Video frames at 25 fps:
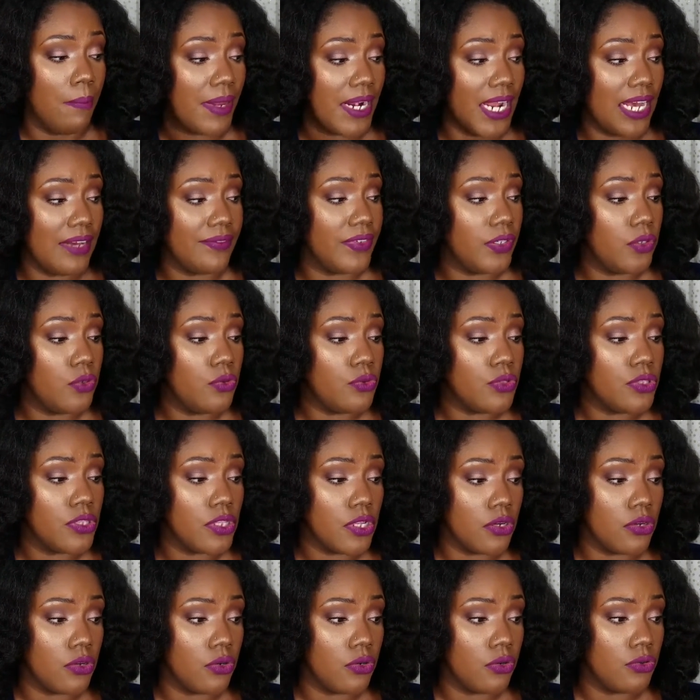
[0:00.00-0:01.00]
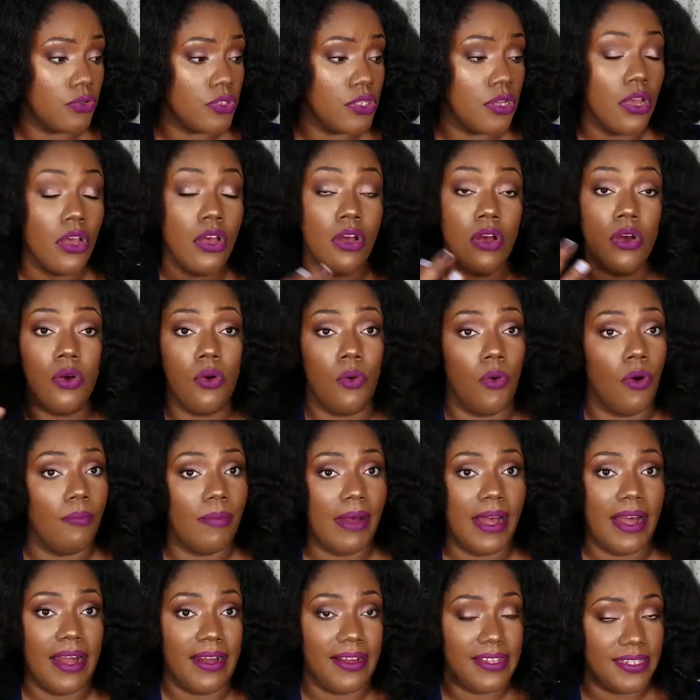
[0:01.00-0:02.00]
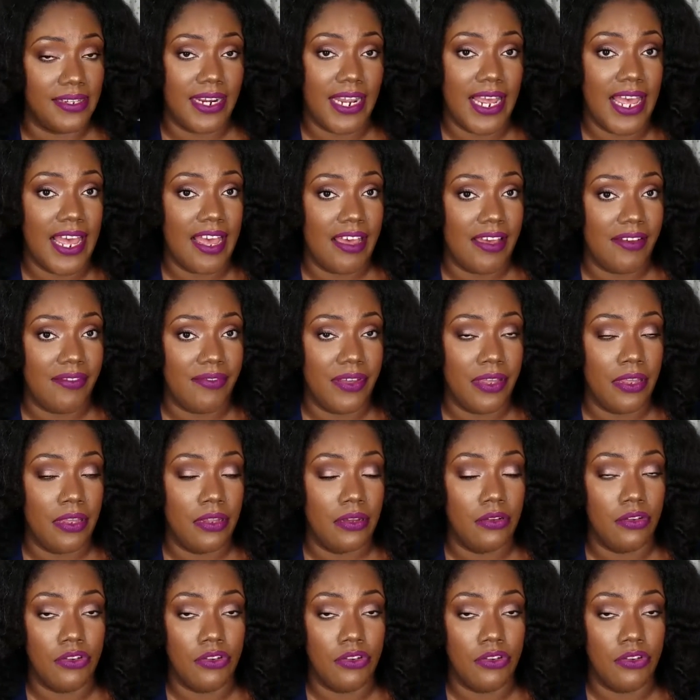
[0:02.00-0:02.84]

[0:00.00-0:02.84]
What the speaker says: But I've used those on my eyes and I have